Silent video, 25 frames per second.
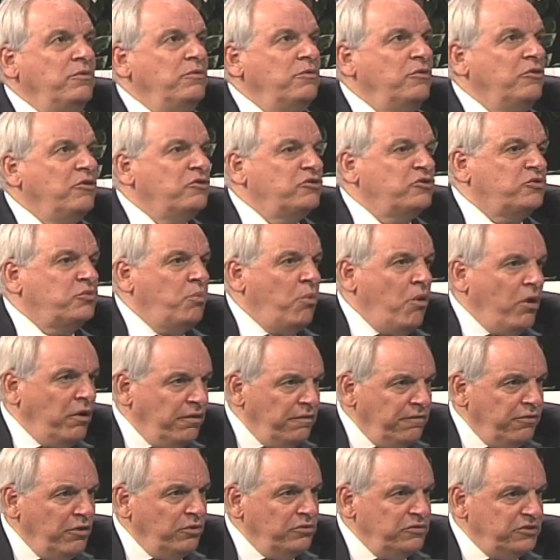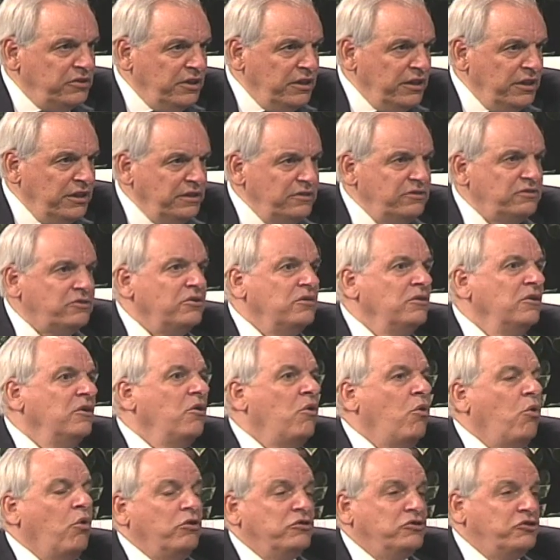there's one of those things
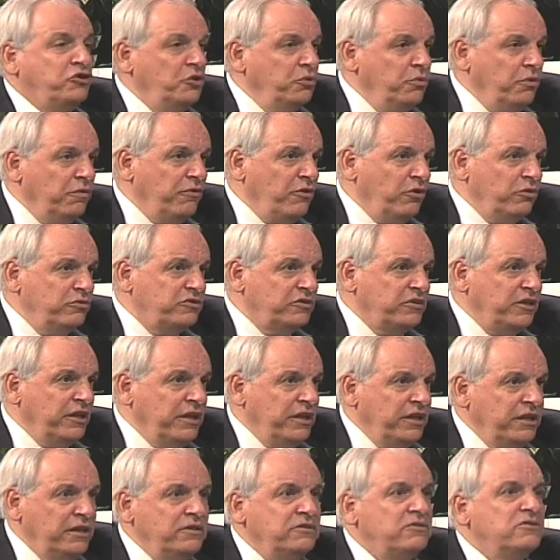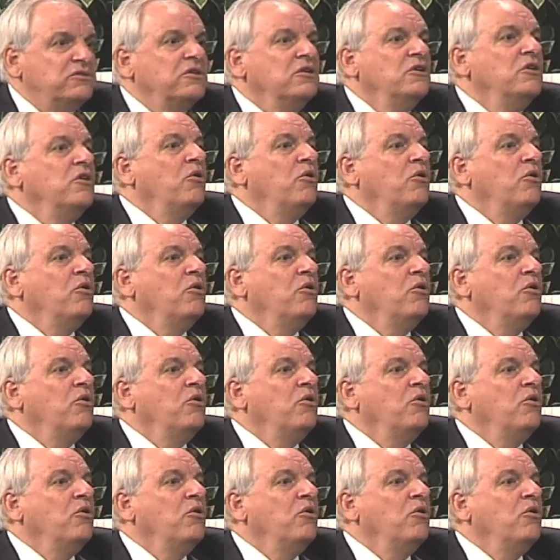or two of those things,